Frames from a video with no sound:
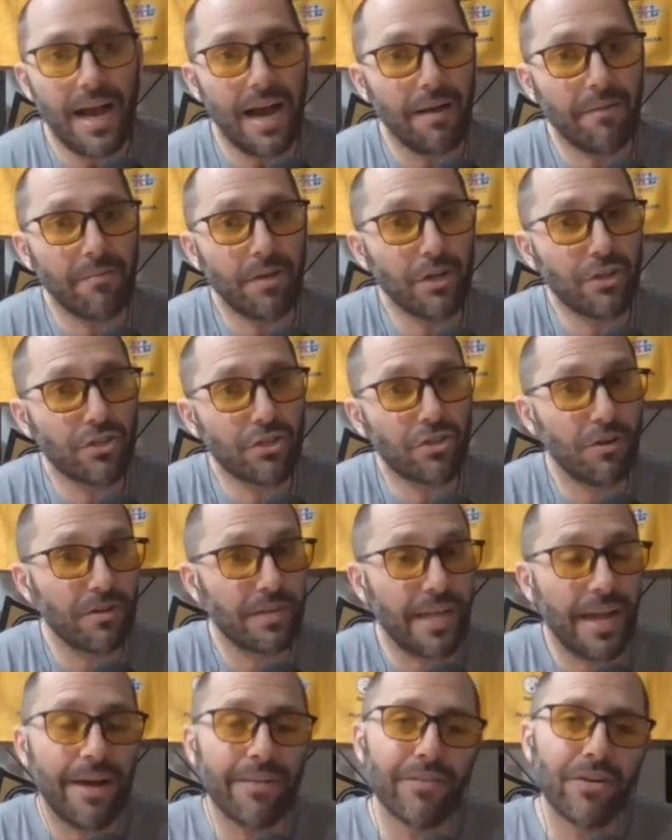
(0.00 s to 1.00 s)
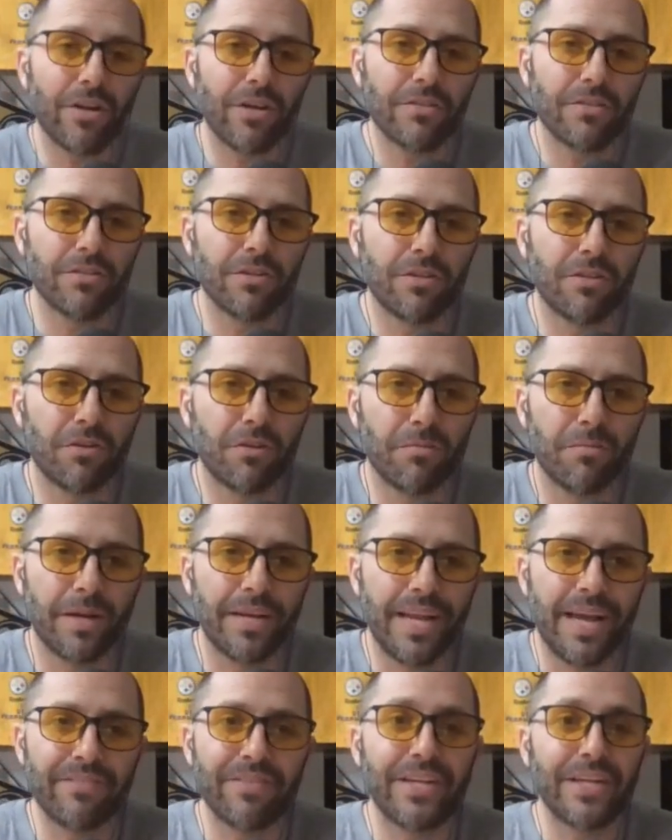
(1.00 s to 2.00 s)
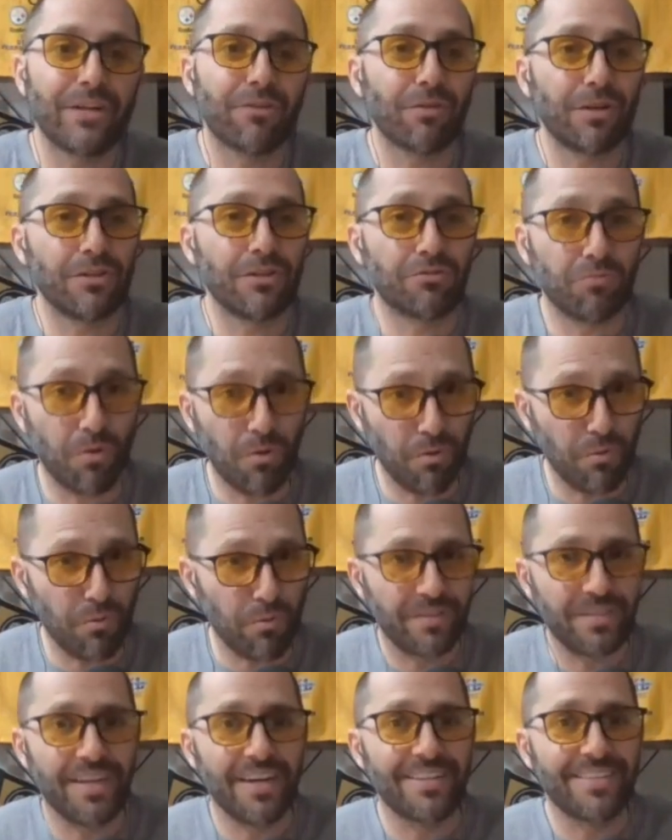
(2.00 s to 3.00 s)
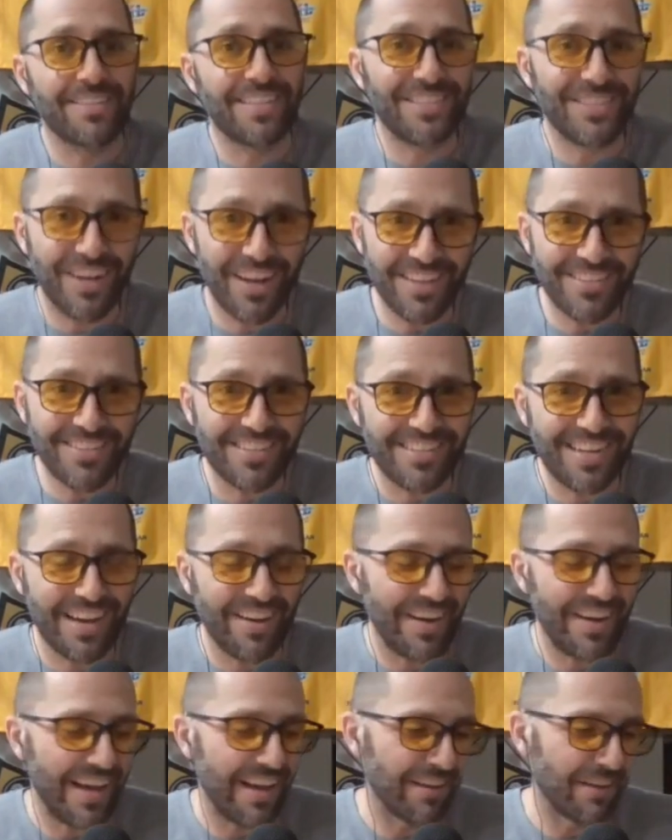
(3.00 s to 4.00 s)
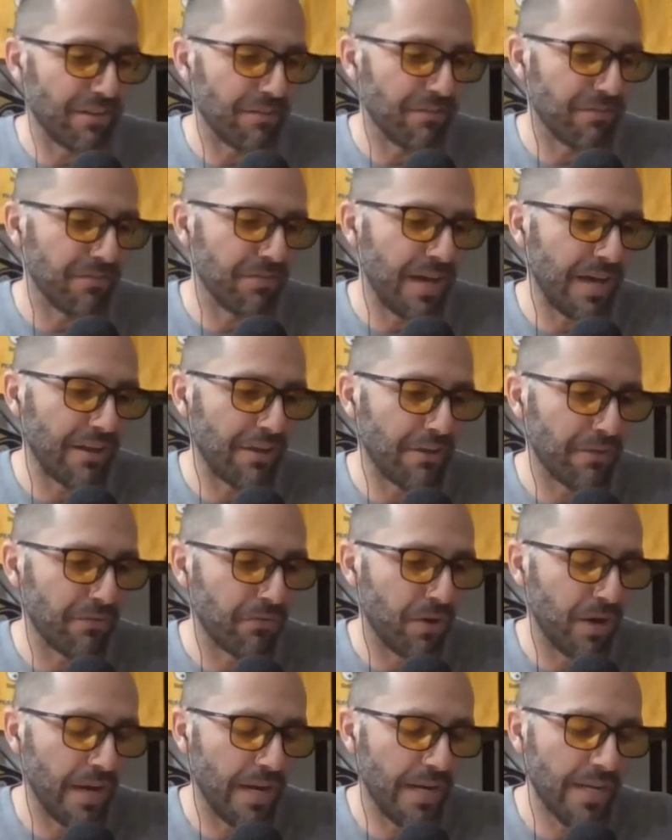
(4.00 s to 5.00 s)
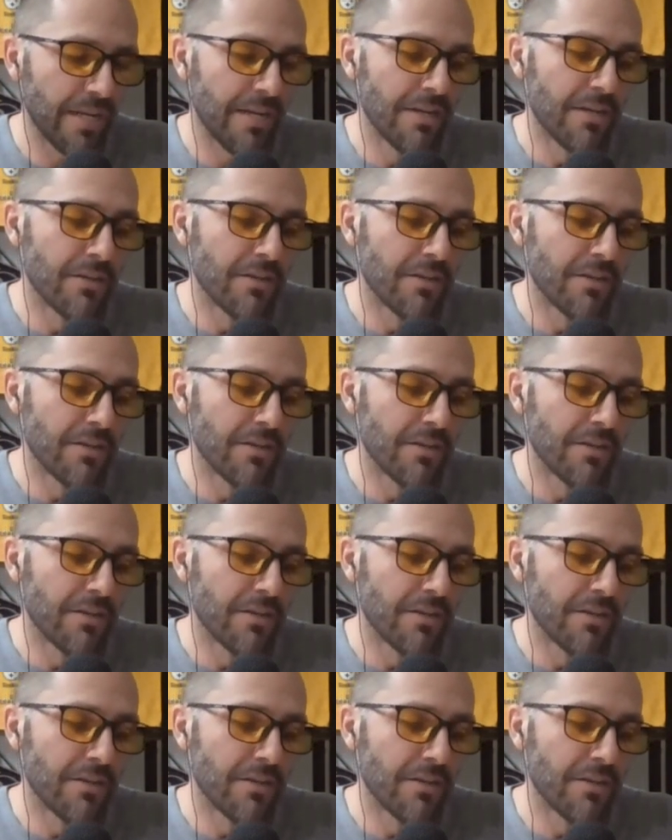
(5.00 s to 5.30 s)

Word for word: I'm not sure. Calvin Austin the third might have an increased role with Deontay Johnson now out of the out of the fray.